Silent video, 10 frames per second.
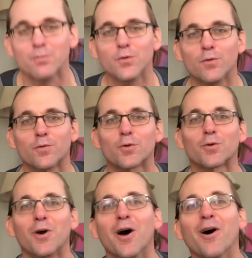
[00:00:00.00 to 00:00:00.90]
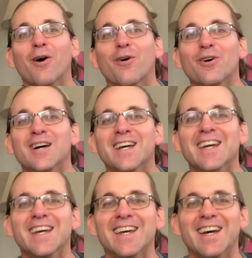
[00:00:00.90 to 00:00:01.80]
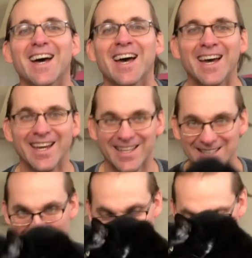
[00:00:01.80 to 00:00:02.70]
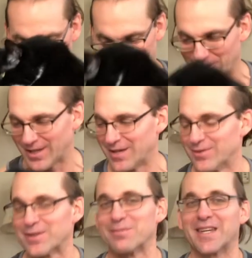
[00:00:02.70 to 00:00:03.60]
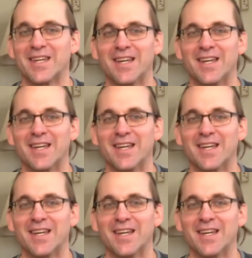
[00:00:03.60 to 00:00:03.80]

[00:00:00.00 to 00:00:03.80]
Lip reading: move Crow. He's going to want to play with me.